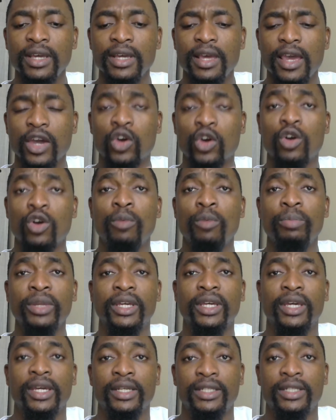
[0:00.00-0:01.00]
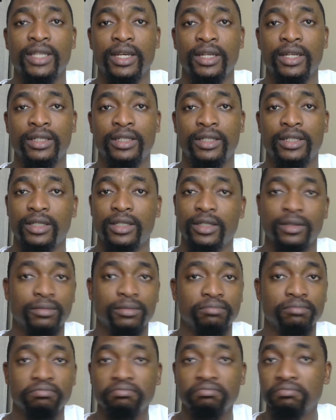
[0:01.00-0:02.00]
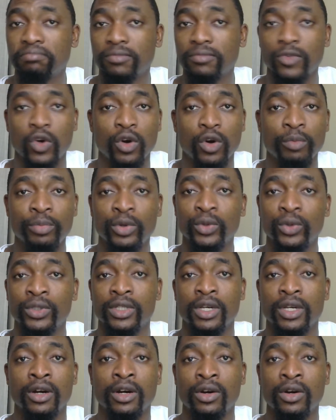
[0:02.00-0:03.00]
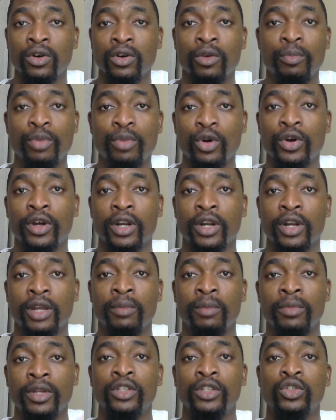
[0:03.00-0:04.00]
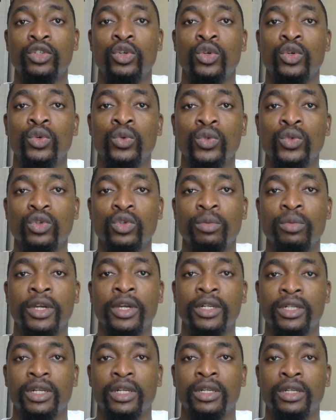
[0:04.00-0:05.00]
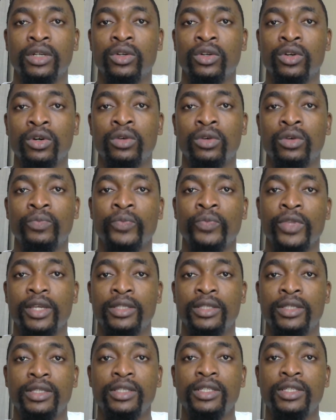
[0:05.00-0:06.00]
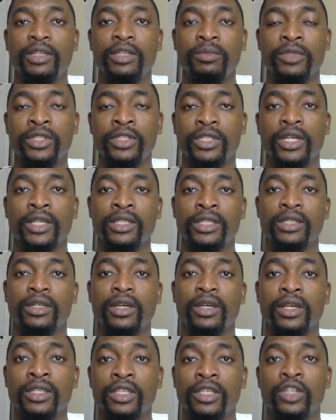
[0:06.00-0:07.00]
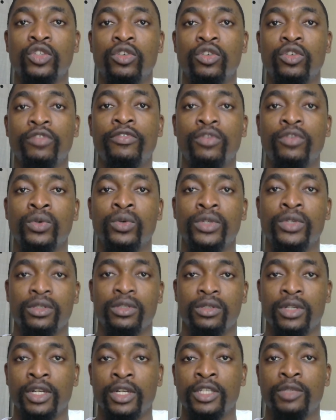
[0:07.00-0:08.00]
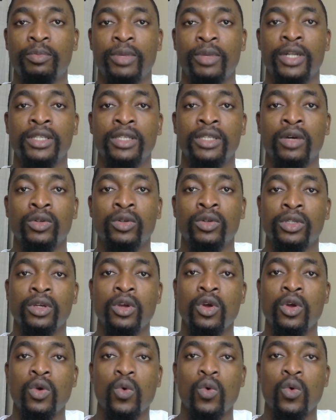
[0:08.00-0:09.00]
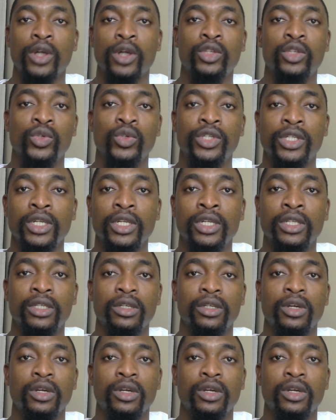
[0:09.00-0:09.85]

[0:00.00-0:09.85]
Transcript: a complicated computer or program that you use to make trading. No, a system is just a set of rules that spells out what to trade,